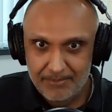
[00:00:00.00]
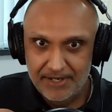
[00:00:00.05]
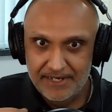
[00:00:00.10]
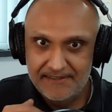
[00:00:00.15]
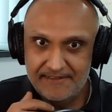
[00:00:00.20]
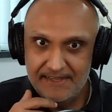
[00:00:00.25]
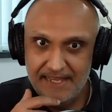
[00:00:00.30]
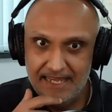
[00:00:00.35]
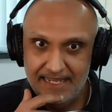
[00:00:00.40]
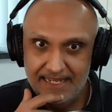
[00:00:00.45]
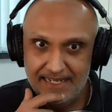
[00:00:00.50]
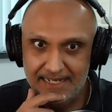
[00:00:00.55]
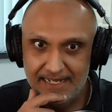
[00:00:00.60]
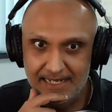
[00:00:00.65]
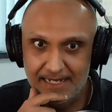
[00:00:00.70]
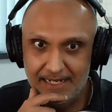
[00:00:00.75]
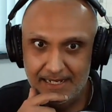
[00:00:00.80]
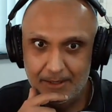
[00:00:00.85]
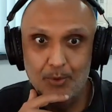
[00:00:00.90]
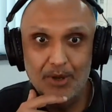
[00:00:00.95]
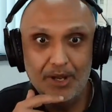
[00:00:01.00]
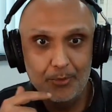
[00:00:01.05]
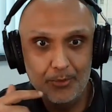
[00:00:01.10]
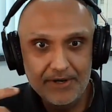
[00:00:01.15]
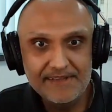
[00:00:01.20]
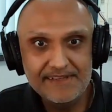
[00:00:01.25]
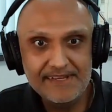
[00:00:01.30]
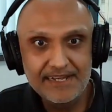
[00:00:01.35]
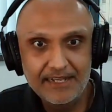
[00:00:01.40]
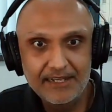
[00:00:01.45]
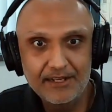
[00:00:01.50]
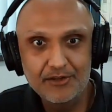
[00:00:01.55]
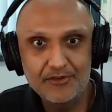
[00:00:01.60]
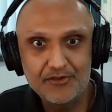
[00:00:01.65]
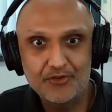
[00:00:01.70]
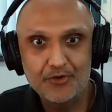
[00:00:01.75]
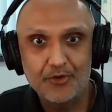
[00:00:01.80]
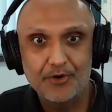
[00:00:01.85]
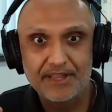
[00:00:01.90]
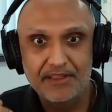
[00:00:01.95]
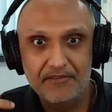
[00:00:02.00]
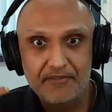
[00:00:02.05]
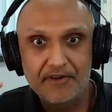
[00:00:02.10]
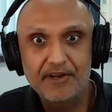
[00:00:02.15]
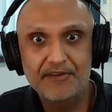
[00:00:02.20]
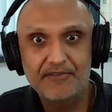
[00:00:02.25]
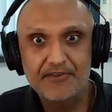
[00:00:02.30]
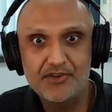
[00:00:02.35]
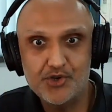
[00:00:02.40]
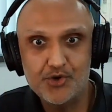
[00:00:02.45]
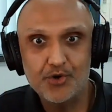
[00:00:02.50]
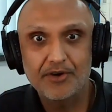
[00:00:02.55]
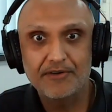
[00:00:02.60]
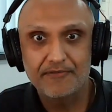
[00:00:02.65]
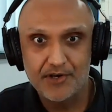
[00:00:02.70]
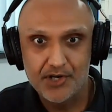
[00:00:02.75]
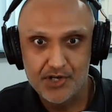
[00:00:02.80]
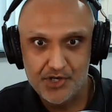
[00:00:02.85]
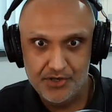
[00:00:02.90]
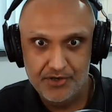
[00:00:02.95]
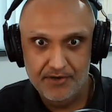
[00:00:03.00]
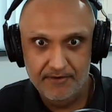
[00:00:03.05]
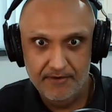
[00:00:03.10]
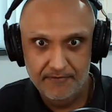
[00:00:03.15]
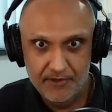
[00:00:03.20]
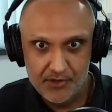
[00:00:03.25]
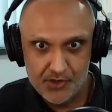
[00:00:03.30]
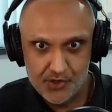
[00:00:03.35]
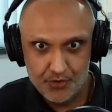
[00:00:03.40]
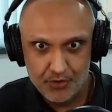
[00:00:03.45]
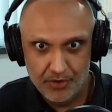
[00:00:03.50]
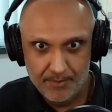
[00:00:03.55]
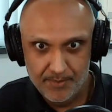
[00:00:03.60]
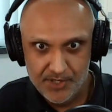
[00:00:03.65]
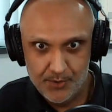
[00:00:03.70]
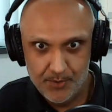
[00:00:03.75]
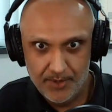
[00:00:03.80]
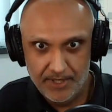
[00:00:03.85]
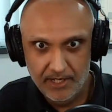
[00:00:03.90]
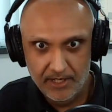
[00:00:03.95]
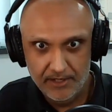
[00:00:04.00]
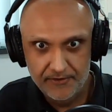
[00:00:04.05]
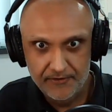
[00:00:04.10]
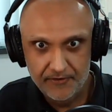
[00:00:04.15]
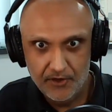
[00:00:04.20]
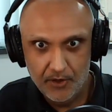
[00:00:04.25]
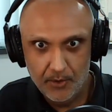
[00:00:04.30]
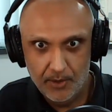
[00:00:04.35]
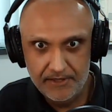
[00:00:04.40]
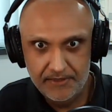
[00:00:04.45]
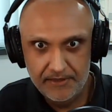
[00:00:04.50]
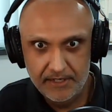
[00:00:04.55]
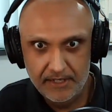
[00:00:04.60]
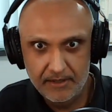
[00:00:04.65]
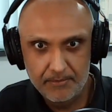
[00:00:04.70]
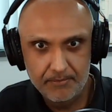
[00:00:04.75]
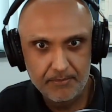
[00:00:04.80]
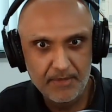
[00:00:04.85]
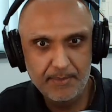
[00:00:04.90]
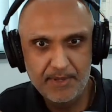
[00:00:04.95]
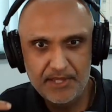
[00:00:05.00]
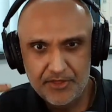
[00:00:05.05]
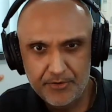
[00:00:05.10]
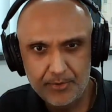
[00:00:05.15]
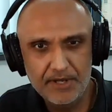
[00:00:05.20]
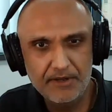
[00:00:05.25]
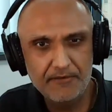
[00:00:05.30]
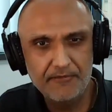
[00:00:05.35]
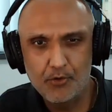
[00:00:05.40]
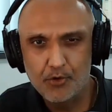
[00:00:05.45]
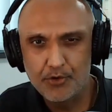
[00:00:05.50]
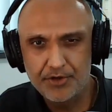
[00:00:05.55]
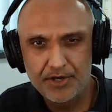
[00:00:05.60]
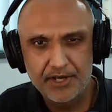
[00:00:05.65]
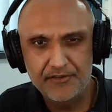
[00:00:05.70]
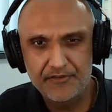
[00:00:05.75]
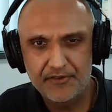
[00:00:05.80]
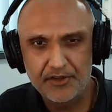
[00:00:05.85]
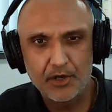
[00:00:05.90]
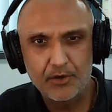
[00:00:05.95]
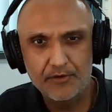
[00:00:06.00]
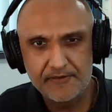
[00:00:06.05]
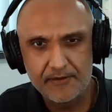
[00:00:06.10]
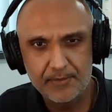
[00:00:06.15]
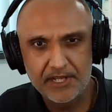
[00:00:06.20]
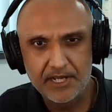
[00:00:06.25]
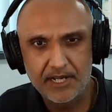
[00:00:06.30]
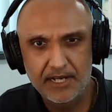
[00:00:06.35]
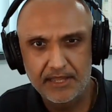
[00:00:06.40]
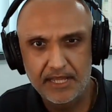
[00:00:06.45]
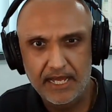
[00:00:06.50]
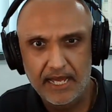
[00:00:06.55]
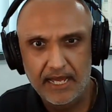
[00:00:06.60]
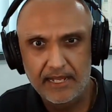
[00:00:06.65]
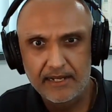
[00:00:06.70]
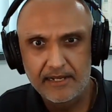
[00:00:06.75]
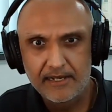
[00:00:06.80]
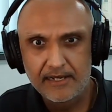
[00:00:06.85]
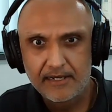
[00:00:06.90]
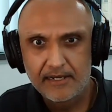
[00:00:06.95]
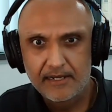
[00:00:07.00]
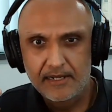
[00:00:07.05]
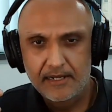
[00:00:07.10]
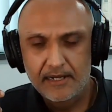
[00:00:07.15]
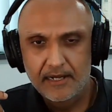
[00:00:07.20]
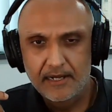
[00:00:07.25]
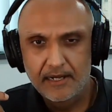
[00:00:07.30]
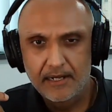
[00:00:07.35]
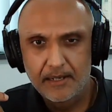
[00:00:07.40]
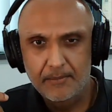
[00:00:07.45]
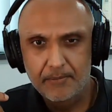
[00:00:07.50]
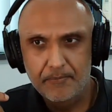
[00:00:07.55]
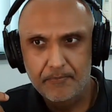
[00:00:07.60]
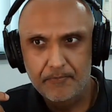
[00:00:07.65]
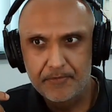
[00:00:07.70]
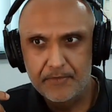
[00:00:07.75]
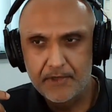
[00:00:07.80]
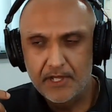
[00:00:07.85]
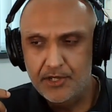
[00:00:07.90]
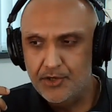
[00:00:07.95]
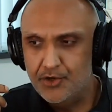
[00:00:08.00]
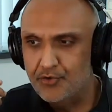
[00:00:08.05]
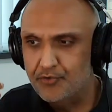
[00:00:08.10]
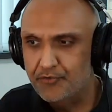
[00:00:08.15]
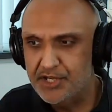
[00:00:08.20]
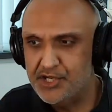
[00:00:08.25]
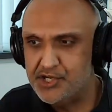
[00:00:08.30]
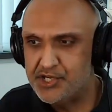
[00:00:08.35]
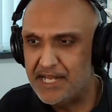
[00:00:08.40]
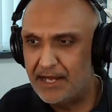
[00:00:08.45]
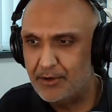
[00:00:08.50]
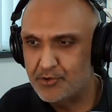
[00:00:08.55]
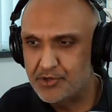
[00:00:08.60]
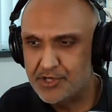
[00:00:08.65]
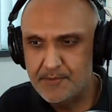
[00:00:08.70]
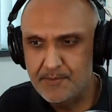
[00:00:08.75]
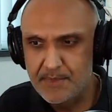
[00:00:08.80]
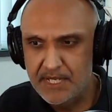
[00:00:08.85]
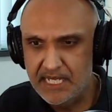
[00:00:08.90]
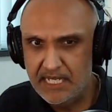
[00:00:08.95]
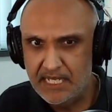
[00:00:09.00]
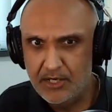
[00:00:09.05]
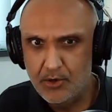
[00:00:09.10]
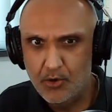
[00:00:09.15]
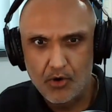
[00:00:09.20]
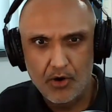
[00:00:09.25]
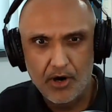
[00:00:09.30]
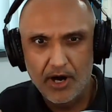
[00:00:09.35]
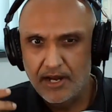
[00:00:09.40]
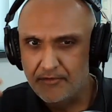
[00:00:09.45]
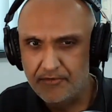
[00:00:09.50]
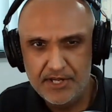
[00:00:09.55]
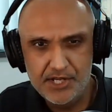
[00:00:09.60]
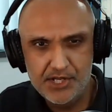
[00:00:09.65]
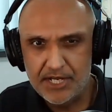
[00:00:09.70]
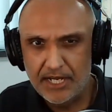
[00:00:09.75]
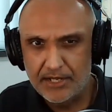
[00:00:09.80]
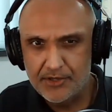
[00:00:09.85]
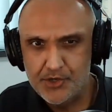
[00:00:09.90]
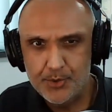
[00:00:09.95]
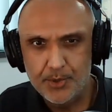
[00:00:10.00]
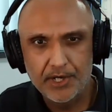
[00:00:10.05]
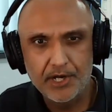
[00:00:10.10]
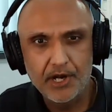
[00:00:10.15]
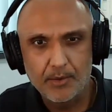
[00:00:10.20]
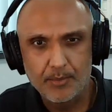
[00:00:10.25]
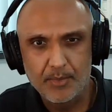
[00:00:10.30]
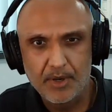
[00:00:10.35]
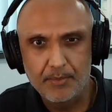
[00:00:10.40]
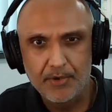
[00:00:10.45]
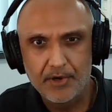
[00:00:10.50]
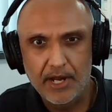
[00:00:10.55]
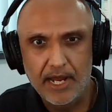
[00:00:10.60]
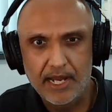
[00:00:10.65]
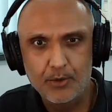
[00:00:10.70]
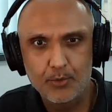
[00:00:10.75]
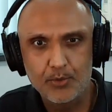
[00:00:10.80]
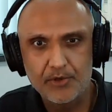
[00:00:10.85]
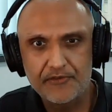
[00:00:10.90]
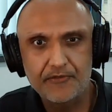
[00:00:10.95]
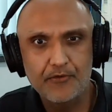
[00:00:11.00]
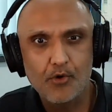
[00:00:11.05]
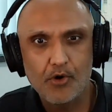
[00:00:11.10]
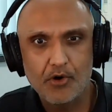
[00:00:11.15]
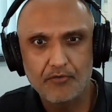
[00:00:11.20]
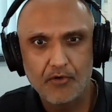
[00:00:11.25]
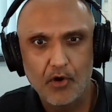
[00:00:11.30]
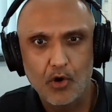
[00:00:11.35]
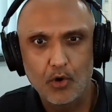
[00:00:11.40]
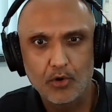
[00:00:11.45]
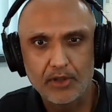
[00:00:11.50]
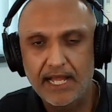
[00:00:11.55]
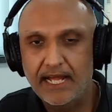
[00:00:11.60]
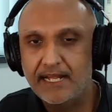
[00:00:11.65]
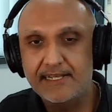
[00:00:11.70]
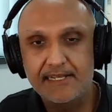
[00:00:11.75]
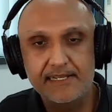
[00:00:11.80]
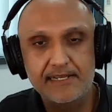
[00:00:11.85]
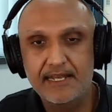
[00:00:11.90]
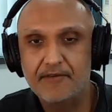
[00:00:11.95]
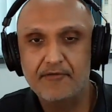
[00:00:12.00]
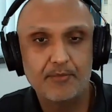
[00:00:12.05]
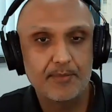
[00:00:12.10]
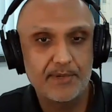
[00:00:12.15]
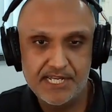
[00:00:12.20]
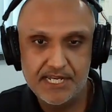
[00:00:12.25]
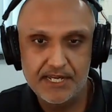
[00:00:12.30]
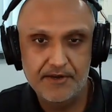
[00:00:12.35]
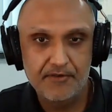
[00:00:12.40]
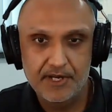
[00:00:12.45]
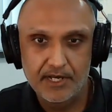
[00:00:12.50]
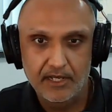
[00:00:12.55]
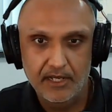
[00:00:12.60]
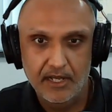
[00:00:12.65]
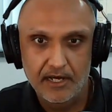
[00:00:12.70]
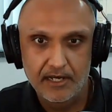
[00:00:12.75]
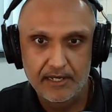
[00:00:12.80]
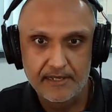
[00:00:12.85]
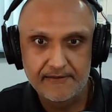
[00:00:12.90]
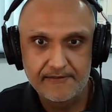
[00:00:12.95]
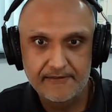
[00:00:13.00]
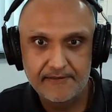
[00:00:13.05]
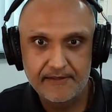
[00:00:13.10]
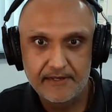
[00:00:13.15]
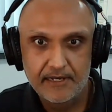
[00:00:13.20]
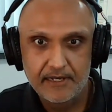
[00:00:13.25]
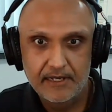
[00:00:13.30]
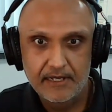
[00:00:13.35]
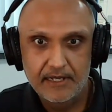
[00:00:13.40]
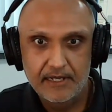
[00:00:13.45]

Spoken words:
by saying, I want to tell a little story, the very short version of the story between us. So I think maybe 3 or 4 years ago, something like that, you reached out to me, or I reached out to you, I can't remember, and it was for a role that never materialized.